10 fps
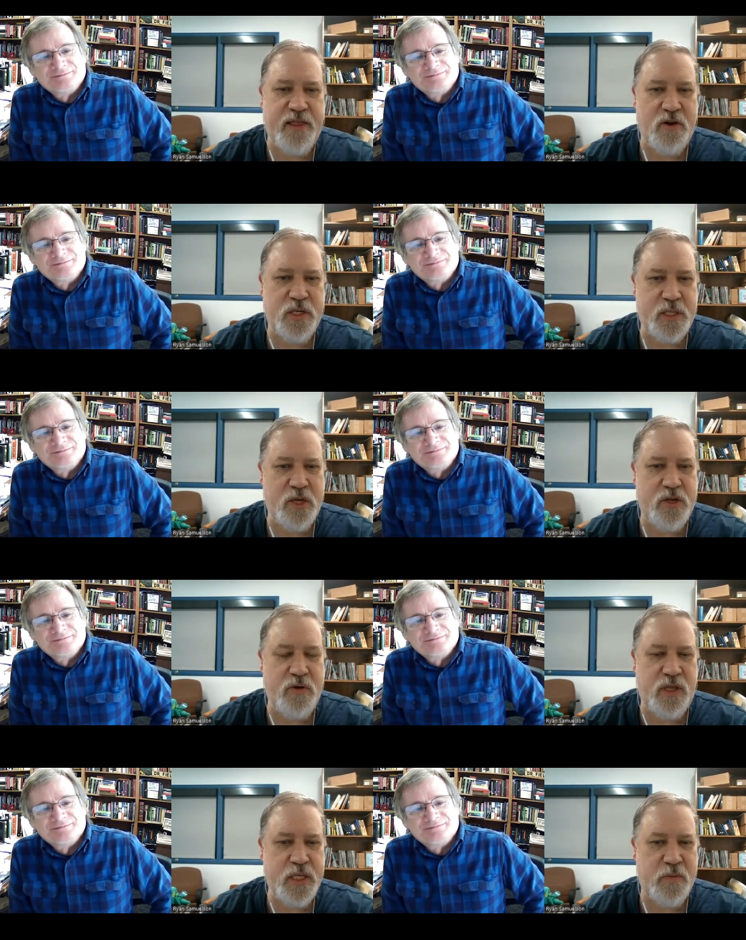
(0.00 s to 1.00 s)
Speaker 1: authors, let's
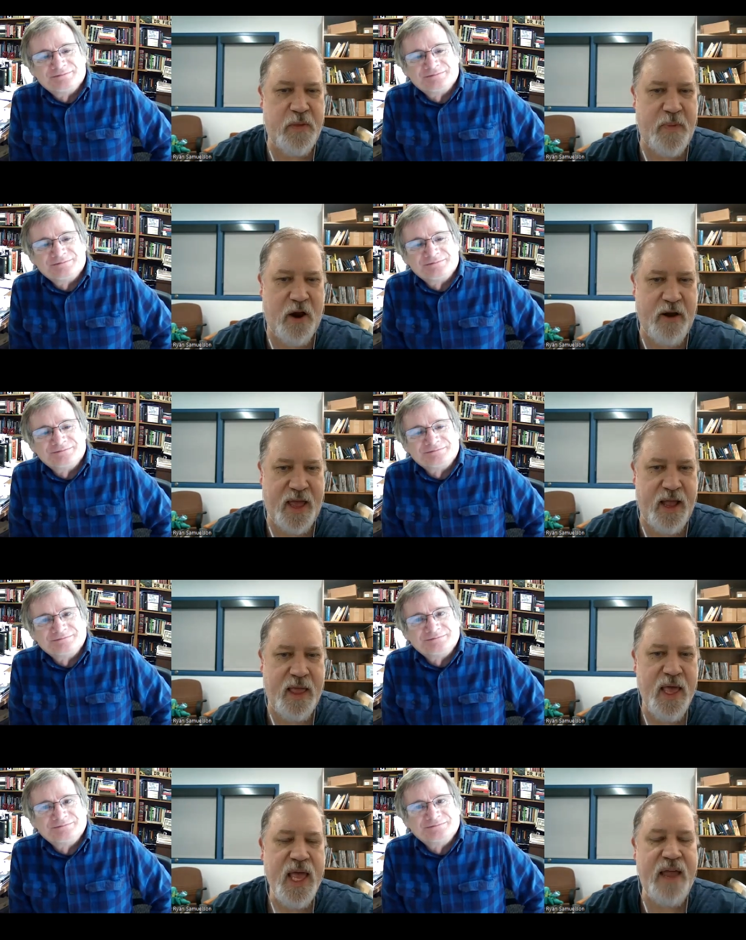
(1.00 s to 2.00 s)
do Elizabeth Bear
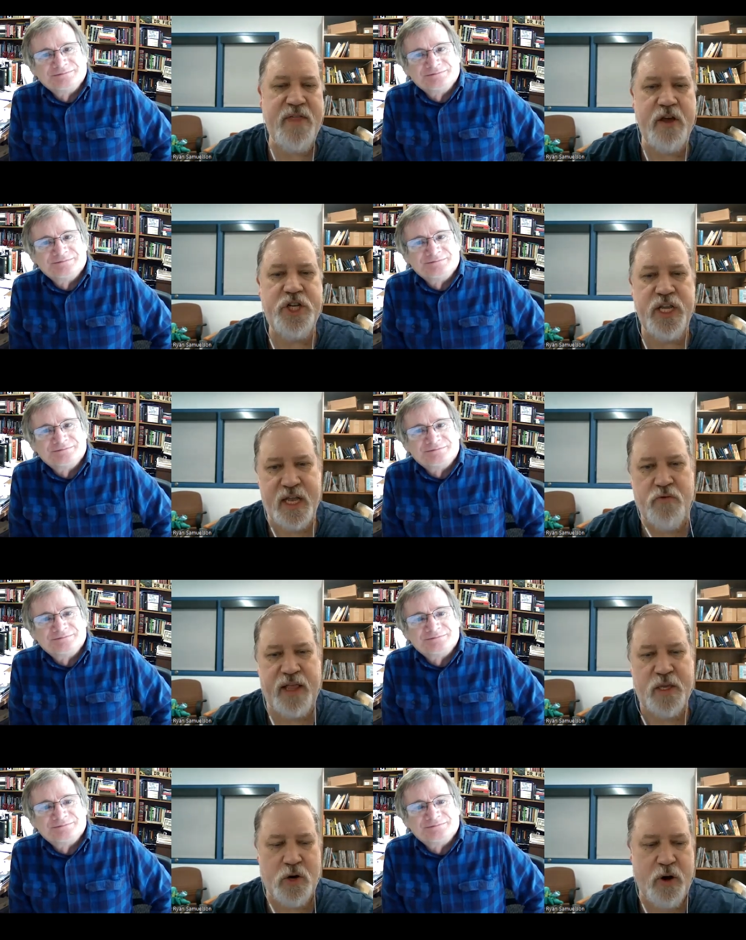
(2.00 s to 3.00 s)
again, even though she did
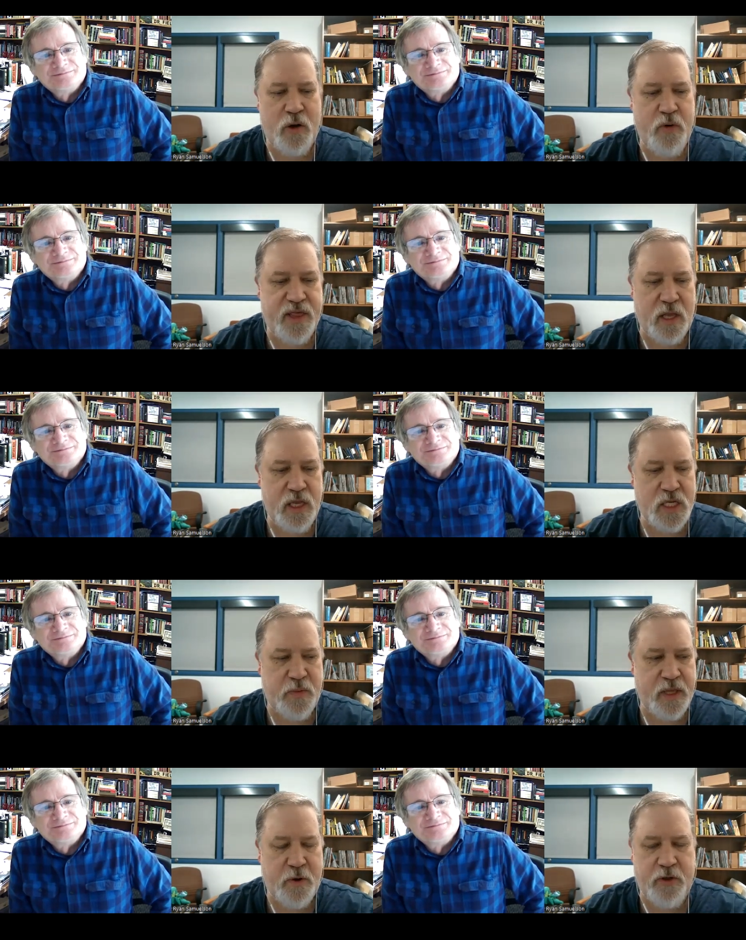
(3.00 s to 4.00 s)
write the story with
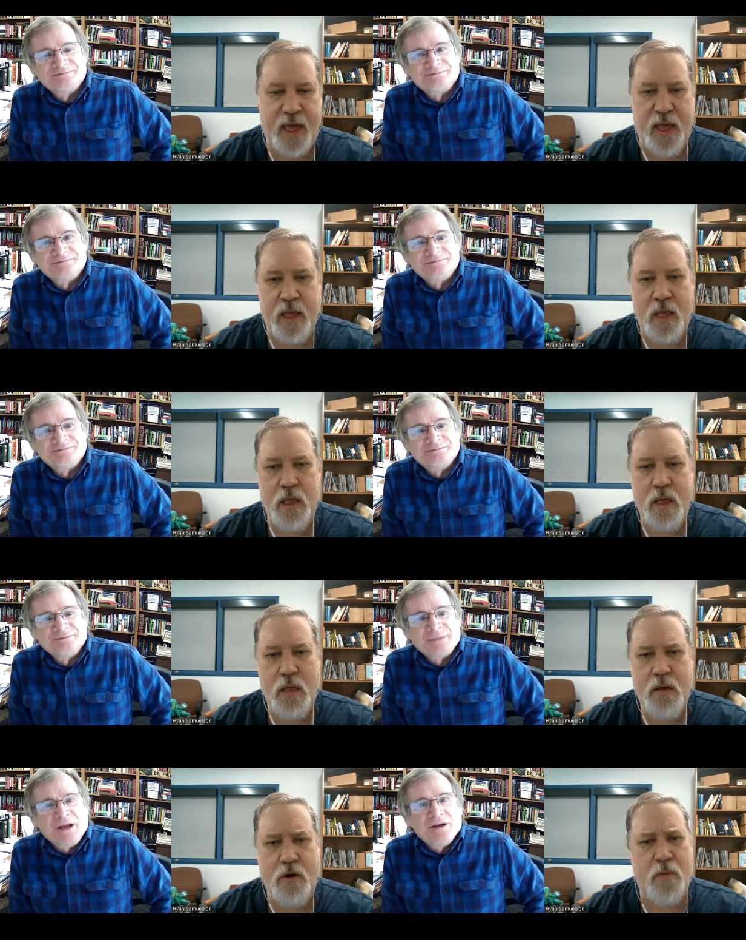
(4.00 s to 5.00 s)
Elizabeth Monette
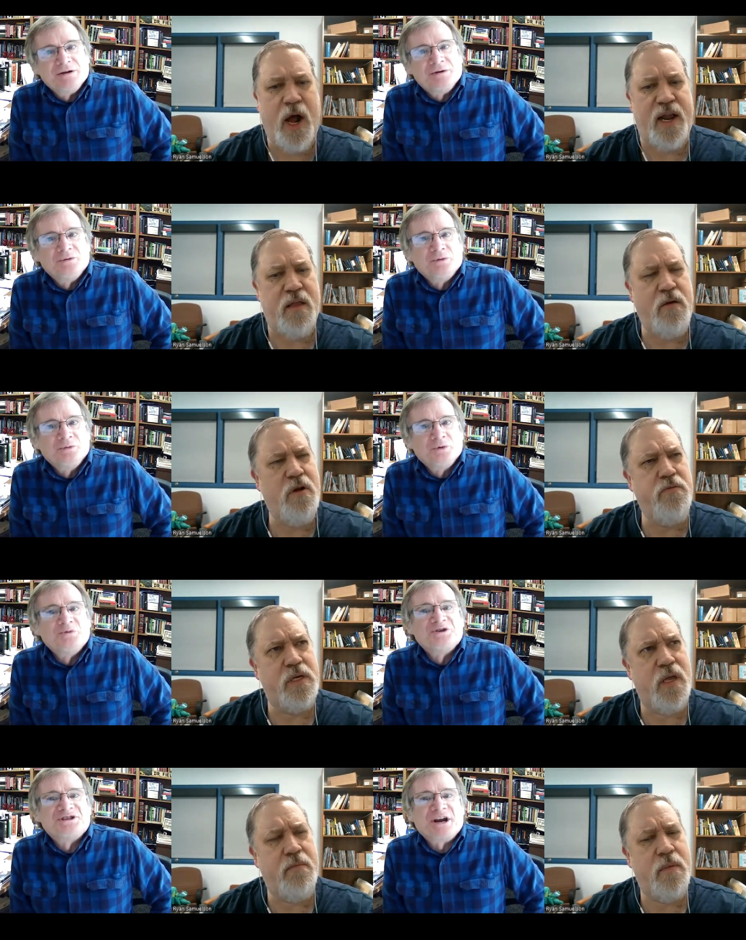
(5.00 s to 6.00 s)
or Monette. What it
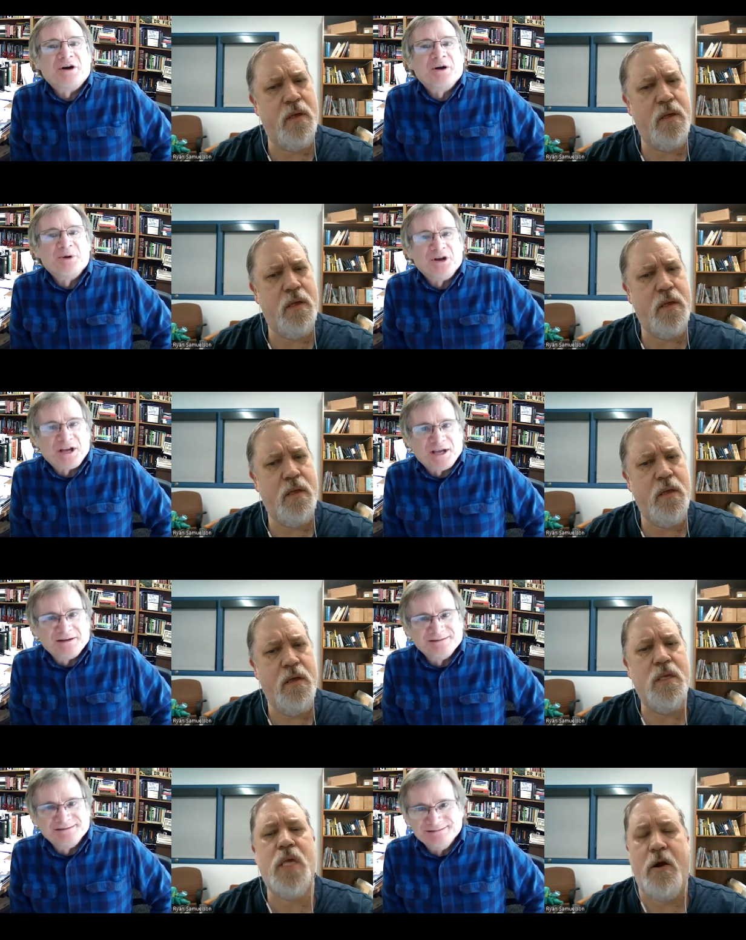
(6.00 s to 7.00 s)
was, was
Speaker 2: ceremony.
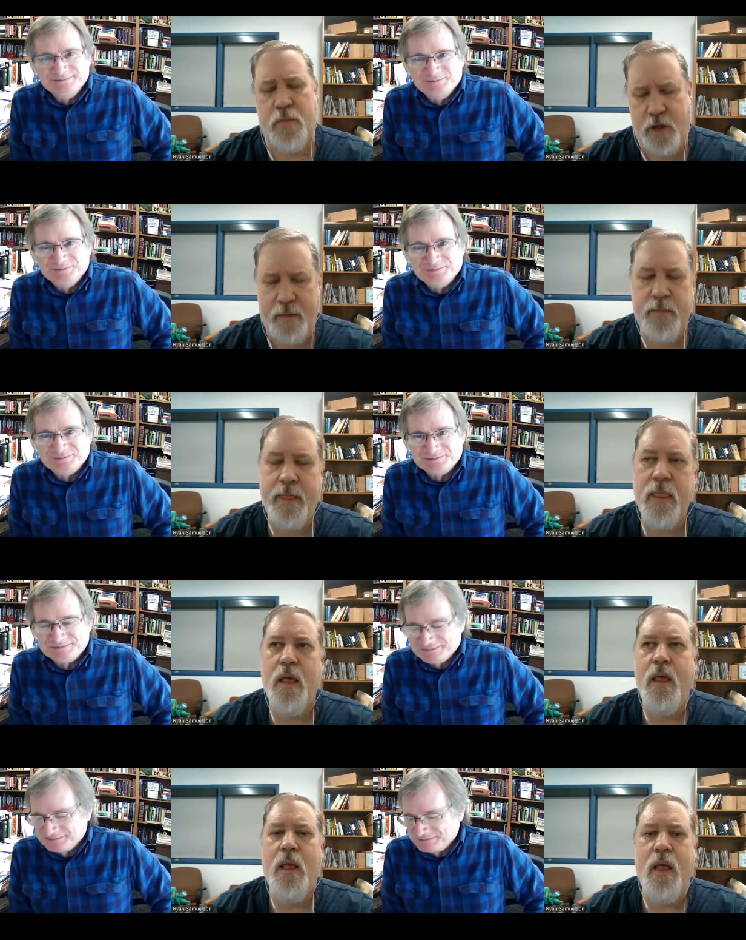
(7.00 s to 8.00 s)
Speaker 1: Ceremony.
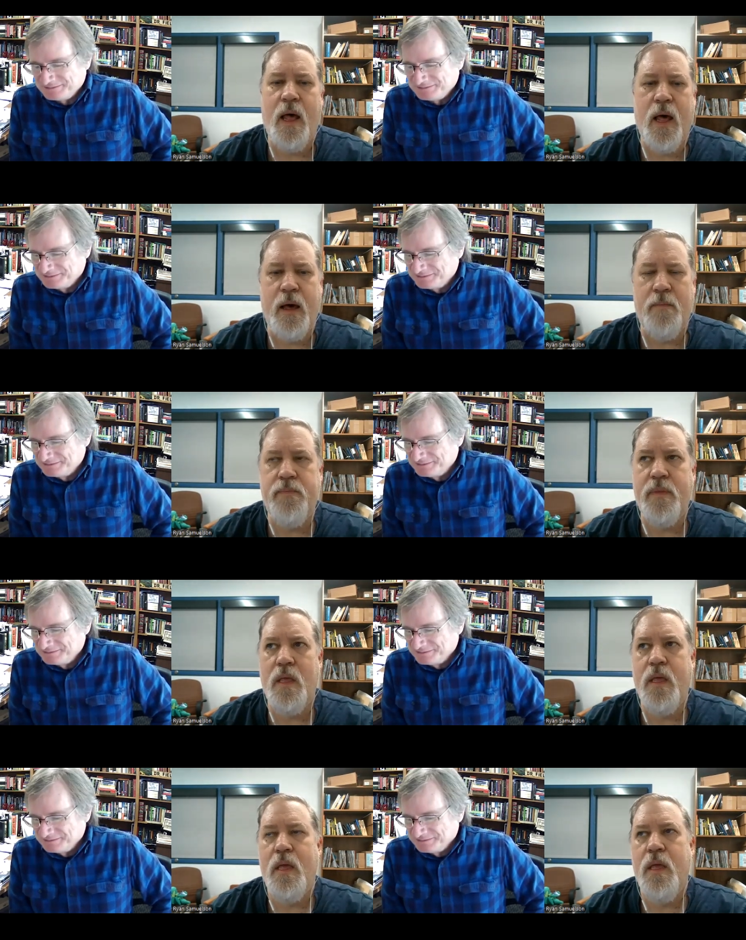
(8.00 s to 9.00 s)
Um,
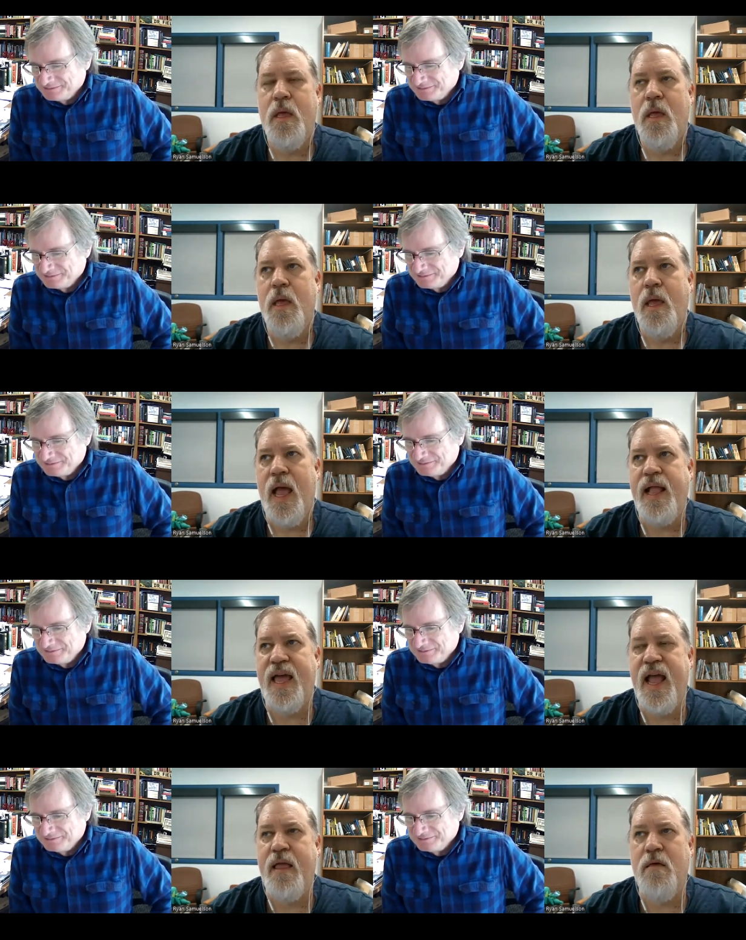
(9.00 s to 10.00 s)
and
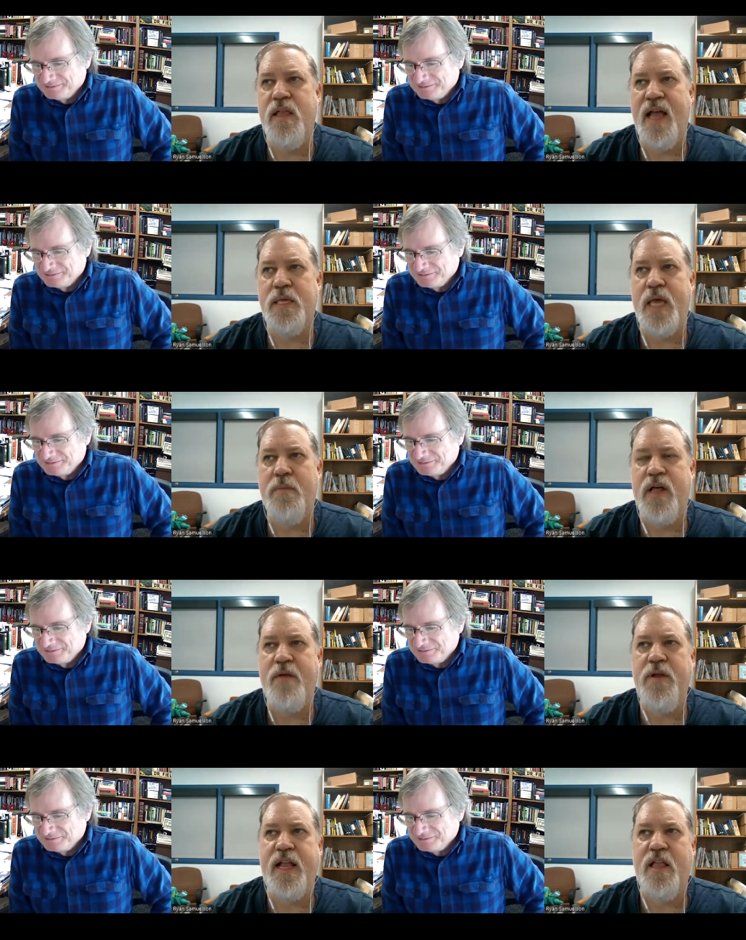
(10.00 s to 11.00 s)
again, the nice, I'm
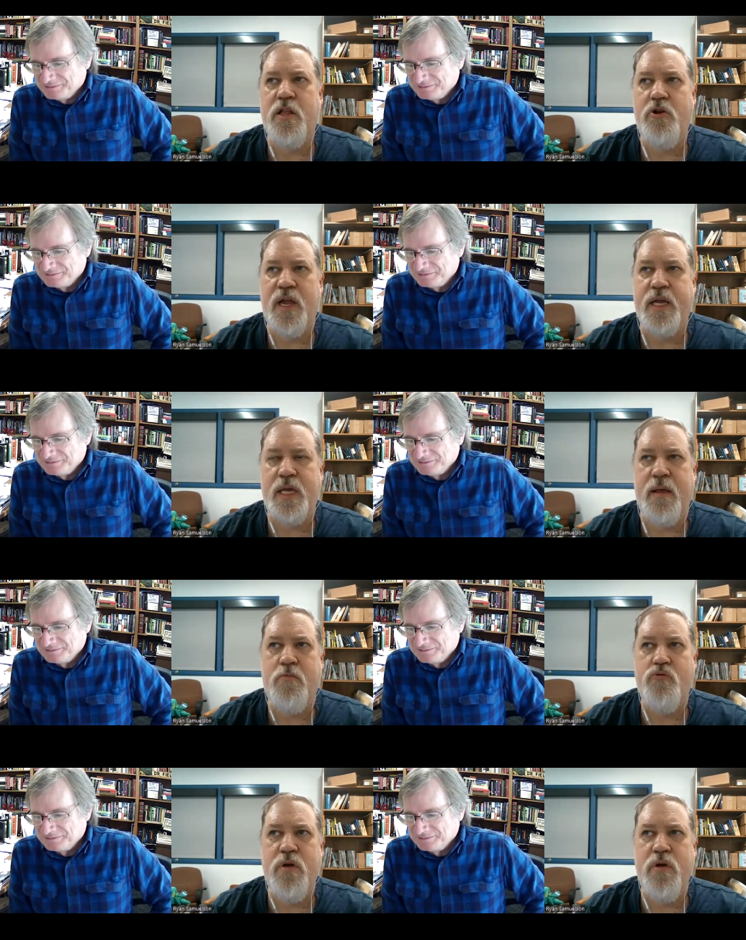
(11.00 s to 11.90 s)
glad we did include it because it, it